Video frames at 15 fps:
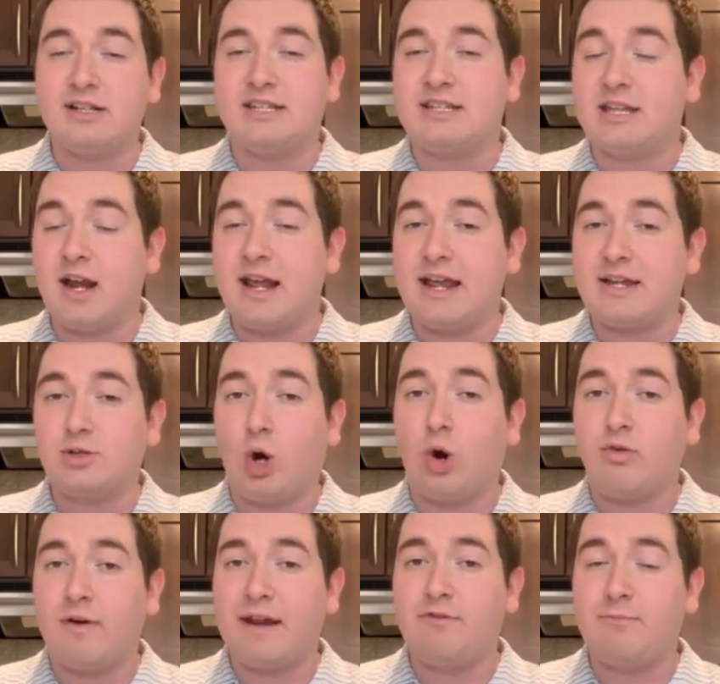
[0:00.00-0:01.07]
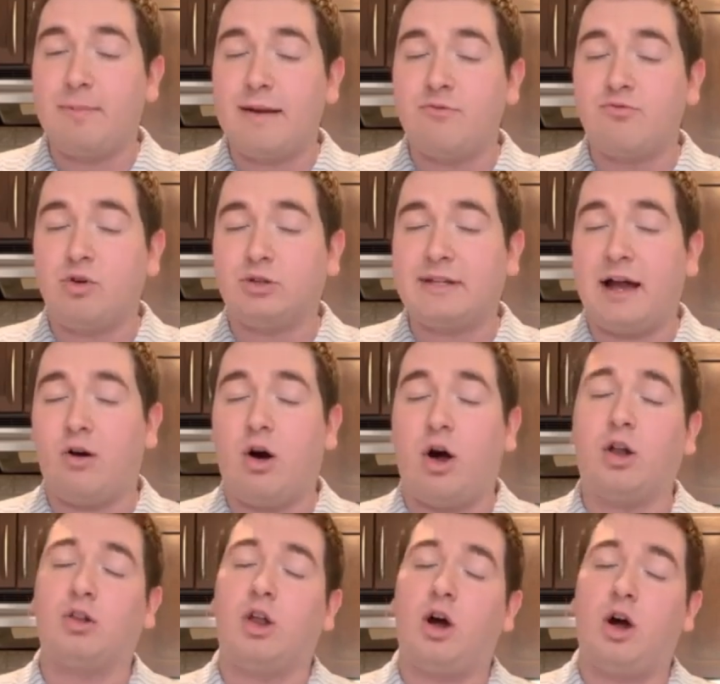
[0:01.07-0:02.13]
Sutton has already been ruled out
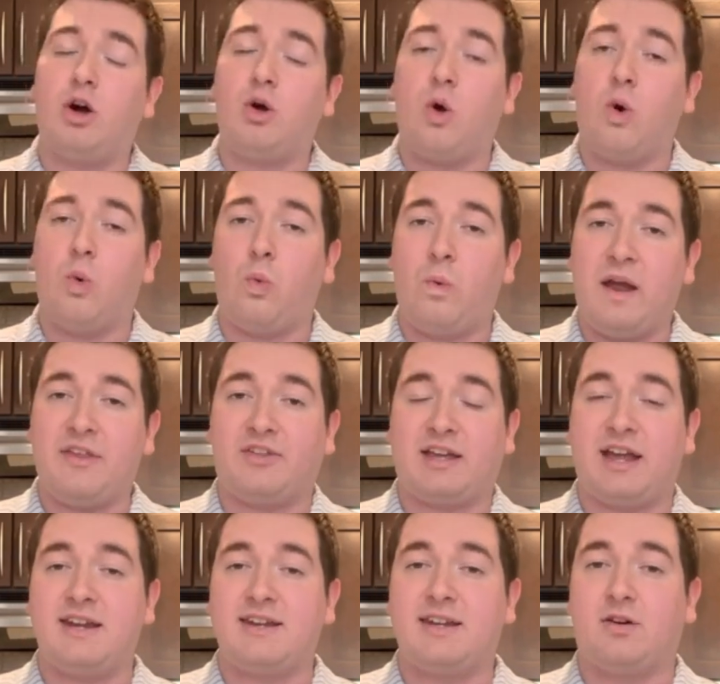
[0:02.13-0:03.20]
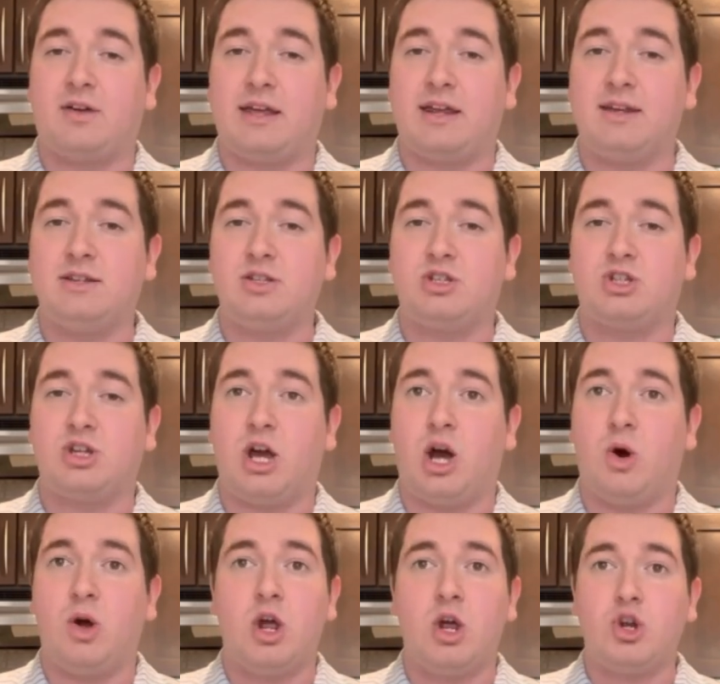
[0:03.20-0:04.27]
along with Kendall Hinton,
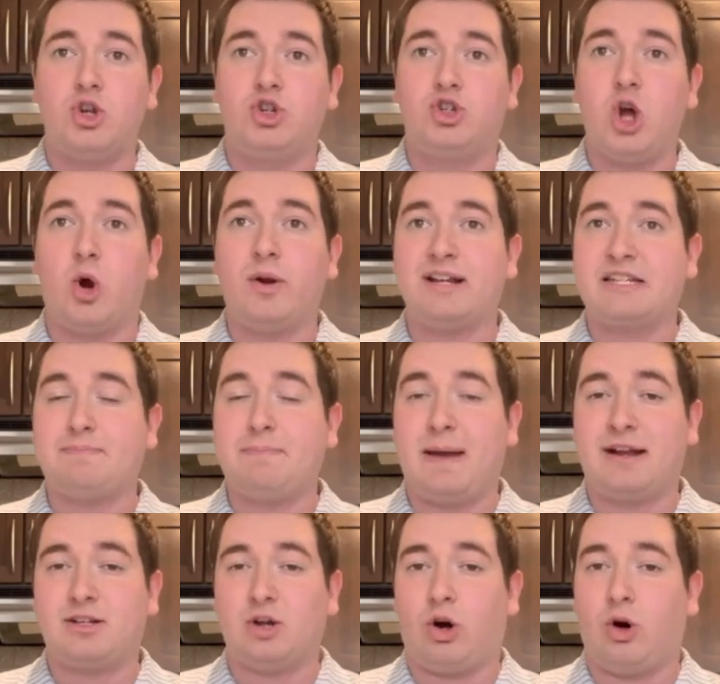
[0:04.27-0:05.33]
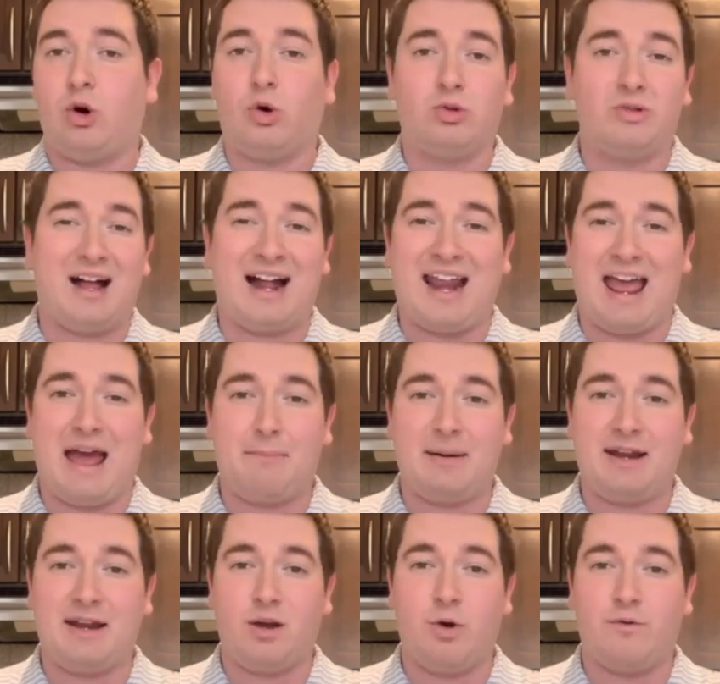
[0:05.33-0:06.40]
so don't expect a whole lot
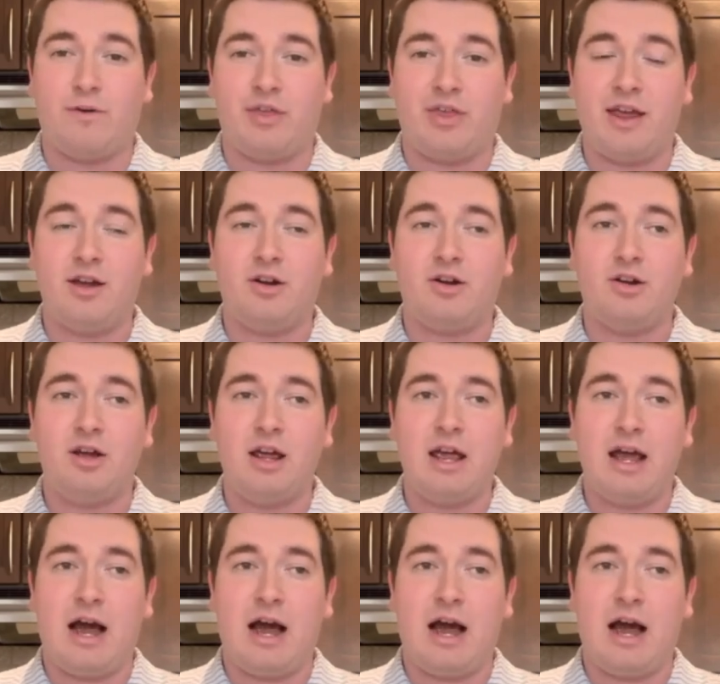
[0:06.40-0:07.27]
happening over there.